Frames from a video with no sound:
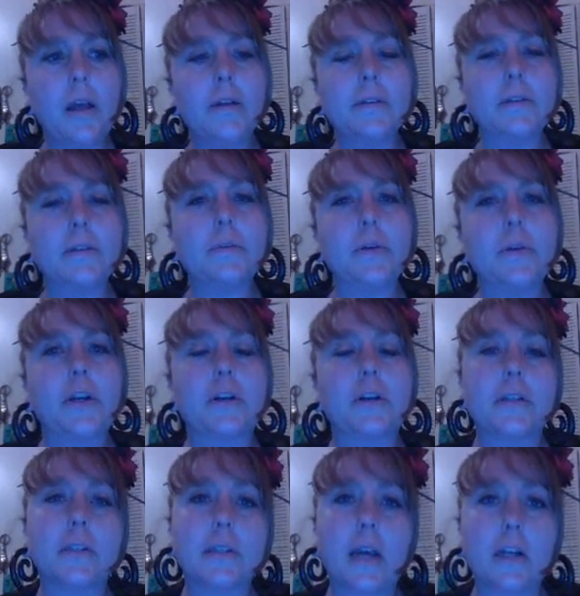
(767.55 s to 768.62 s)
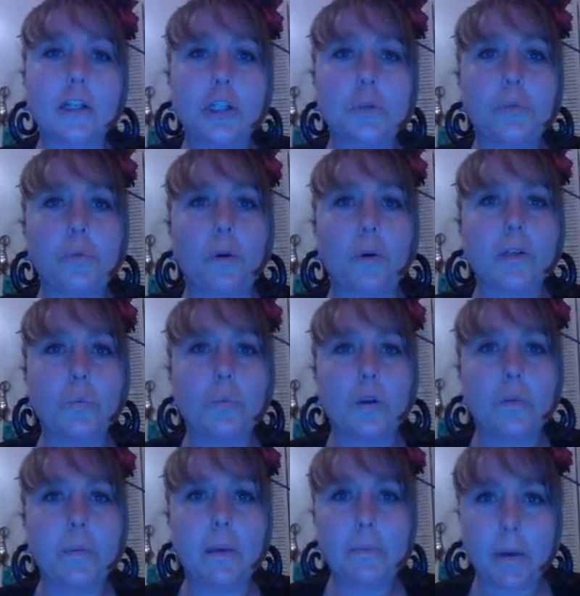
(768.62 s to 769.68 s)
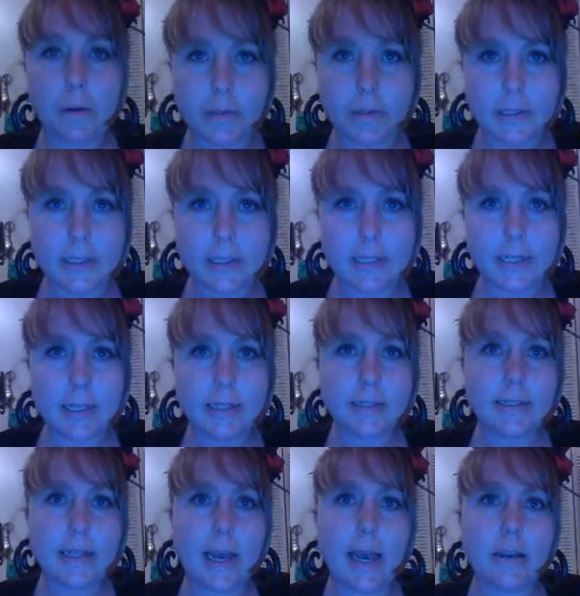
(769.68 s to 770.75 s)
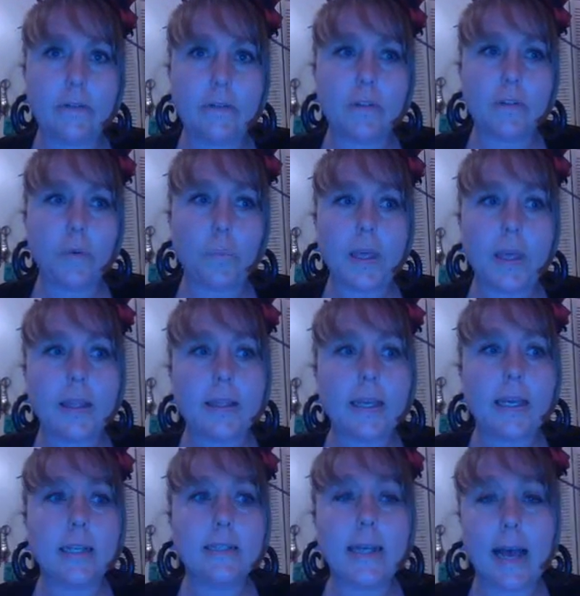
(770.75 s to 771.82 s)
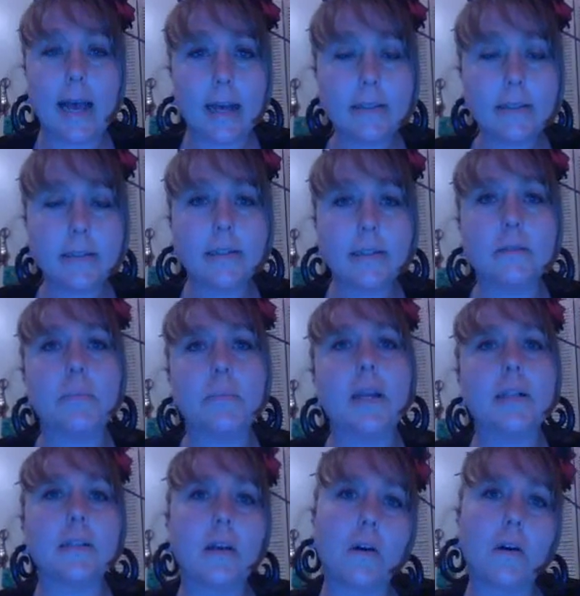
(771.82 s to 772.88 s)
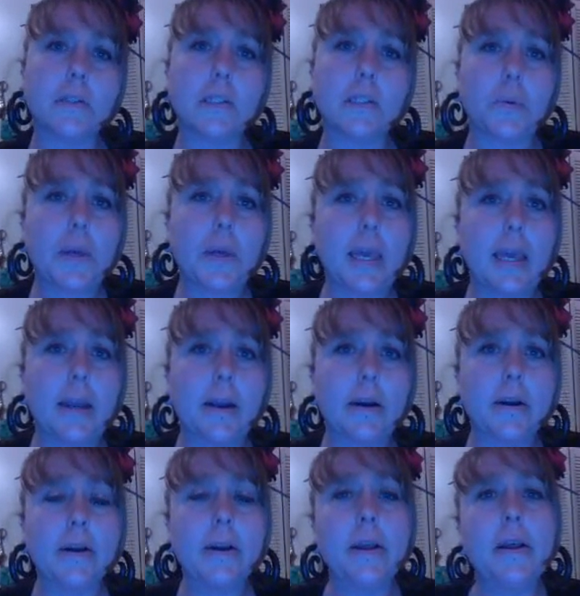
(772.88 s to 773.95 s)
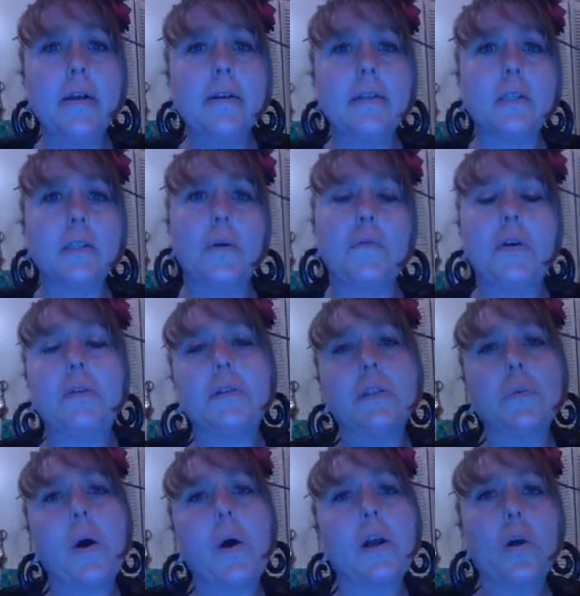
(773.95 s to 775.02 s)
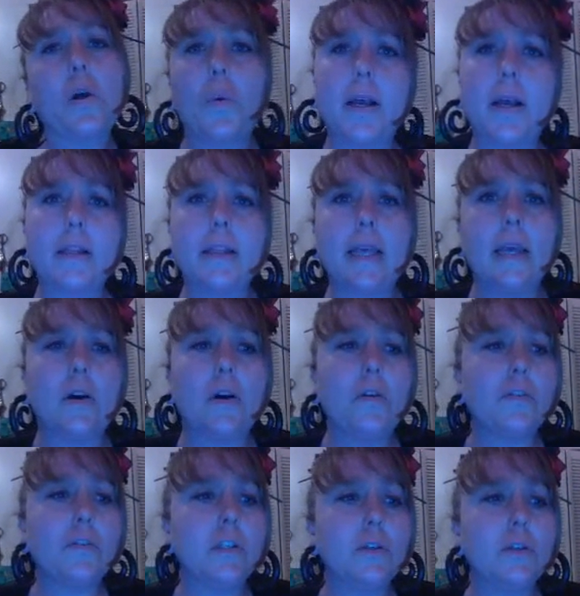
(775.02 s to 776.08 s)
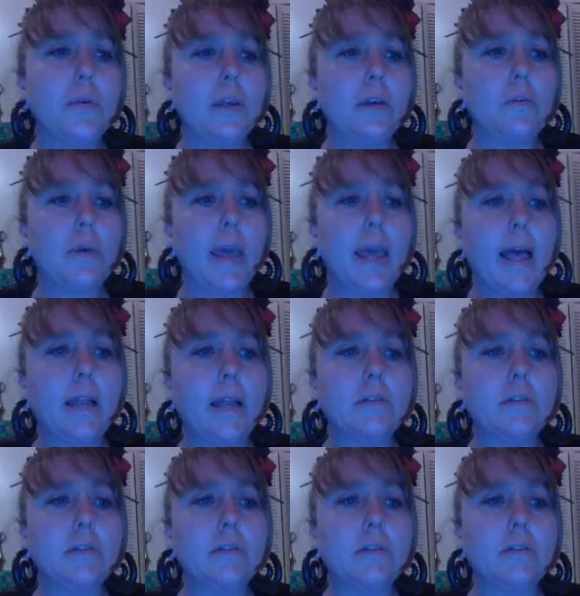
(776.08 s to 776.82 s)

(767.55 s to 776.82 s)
So your discussion boards will be posted inside of the weekly tasks, but it's also here. So if you just want a quick link over to it, you can.